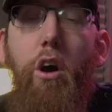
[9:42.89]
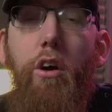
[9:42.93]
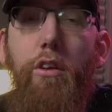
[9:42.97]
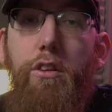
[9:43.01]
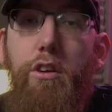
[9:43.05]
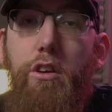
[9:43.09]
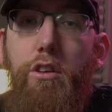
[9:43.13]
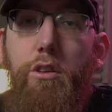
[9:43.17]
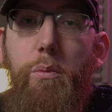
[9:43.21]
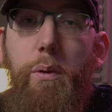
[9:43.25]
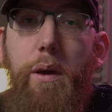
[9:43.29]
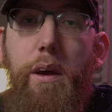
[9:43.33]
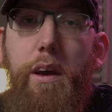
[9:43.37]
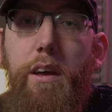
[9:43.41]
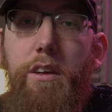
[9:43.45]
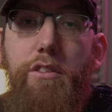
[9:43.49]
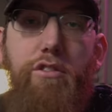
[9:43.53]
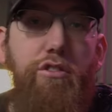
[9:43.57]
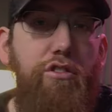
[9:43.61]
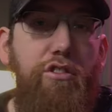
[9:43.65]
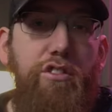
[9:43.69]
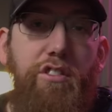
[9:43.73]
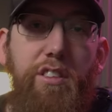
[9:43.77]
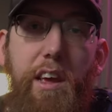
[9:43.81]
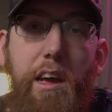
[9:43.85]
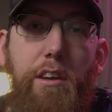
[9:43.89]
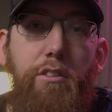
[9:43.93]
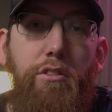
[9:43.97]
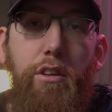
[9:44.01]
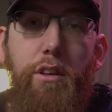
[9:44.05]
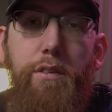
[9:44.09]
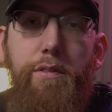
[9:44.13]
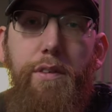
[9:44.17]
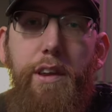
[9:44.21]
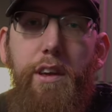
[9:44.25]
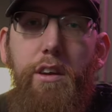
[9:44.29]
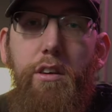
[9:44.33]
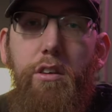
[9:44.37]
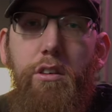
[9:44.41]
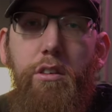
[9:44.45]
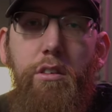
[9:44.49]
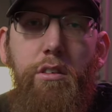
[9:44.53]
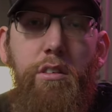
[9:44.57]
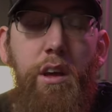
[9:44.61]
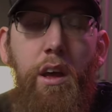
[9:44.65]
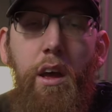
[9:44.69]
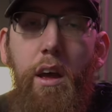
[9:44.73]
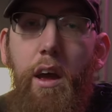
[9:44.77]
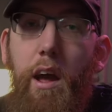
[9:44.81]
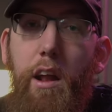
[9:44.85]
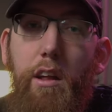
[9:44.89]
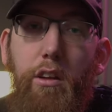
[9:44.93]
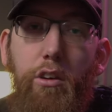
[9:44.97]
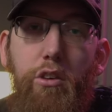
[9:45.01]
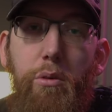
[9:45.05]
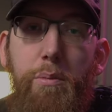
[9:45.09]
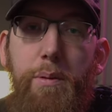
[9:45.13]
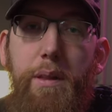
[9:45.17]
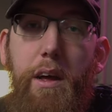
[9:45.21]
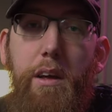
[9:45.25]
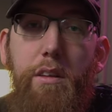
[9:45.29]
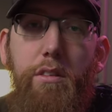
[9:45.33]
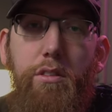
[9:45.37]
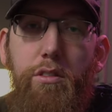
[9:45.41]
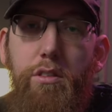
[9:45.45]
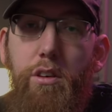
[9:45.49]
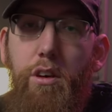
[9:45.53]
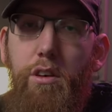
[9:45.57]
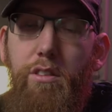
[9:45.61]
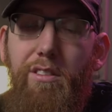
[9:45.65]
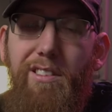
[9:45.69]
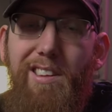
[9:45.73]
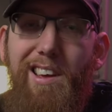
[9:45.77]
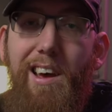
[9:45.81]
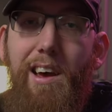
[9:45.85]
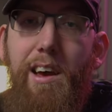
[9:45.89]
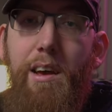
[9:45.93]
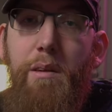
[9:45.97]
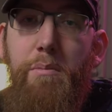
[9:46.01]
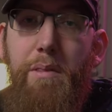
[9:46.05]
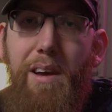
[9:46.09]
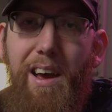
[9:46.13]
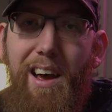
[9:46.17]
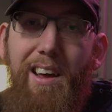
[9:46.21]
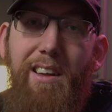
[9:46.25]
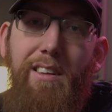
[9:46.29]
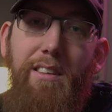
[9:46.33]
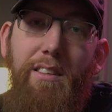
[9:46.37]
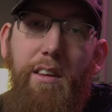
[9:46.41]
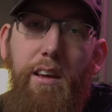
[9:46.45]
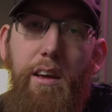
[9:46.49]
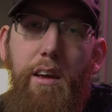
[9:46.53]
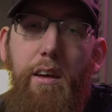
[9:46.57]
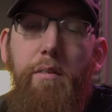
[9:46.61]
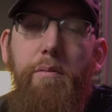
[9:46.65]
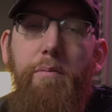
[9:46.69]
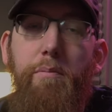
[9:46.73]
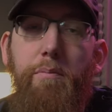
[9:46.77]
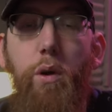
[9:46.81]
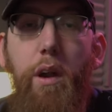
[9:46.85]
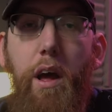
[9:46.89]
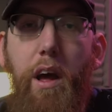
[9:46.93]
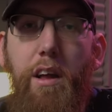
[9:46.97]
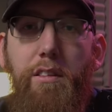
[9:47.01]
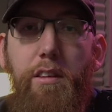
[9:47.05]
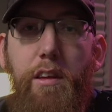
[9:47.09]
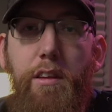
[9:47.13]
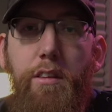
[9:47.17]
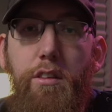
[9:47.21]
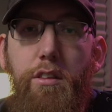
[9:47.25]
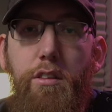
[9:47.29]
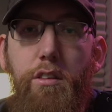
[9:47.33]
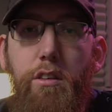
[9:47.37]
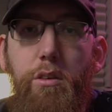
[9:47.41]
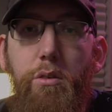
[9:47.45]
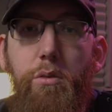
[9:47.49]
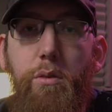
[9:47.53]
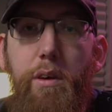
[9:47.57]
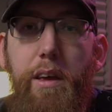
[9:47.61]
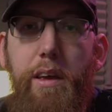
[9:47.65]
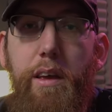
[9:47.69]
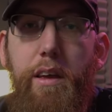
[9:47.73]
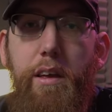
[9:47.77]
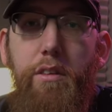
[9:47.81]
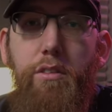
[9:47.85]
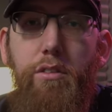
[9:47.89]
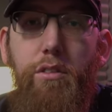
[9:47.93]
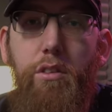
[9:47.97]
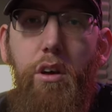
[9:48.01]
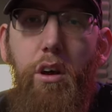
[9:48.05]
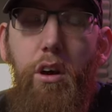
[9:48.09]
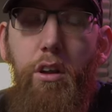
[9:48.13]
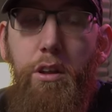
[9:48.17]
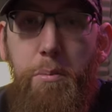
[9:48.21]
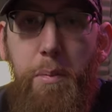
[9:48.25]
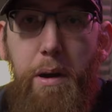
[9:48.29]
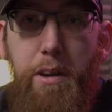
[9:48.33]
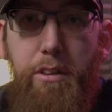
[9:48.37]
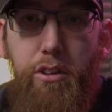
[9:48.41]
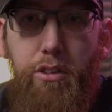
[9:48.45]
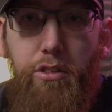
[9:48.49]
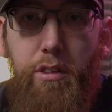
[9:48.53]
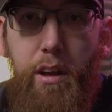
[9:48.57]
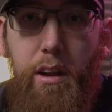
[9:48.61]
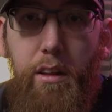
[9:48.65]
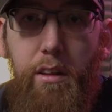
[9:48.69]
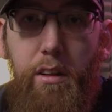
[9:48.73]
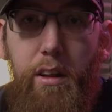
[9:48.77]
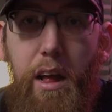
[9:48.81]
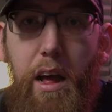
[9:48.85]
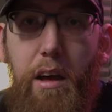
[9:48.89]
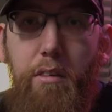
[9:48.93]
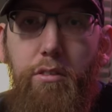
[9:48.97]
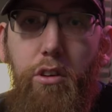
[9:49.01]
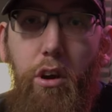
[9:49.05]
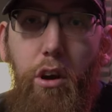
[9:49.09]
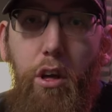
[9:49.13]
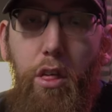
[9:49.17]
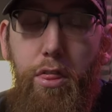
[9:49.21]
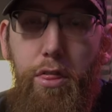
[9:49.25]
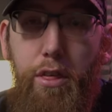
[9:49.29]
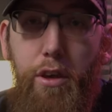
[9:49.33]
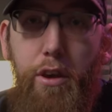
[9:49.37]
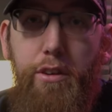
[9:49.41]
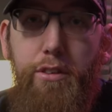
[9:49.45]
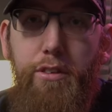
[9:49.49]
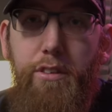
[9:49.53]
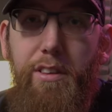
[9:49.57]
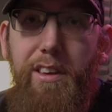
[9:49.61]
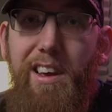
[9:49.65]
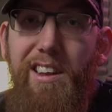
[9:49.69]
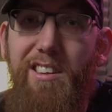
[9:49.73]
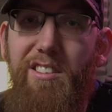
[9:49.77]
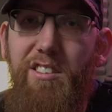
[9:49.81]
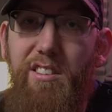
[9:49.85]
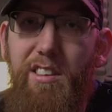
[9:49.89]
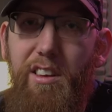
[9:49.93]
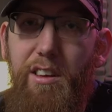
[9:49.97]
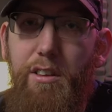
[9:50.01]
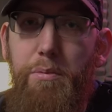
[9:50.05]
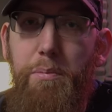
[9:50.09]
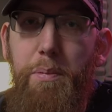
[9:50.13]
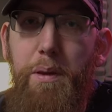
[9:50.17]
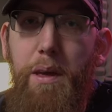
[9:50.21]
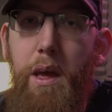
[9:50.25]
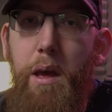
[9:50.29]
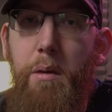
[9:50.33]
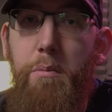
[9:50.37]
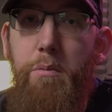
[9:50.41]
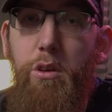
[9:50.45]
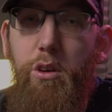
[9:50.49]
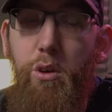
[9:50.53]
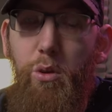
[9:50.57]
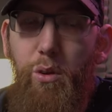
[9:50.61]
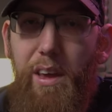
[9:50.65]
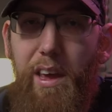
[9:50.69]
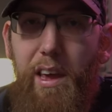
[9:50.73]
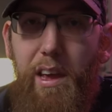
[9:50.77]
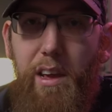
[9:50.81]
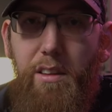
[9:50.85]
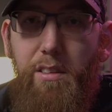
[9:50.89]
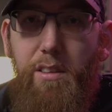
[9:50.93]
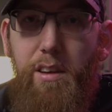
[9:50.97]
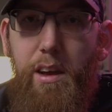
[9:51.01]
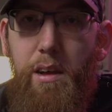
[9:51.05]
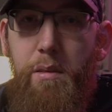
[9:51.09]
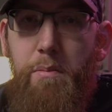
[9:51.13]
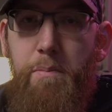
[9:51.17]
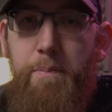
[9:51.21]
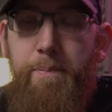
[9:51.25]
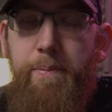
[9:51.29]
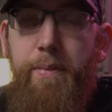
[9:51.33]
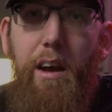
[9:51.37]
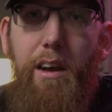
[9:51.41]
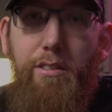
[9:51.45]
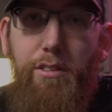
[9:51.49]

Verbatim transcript: Or the other way is just schedule a video and it'll go up at that certain time and day. What I tend to do is on the Magic channel, I've got a Thursday at 6 p.m. UK time.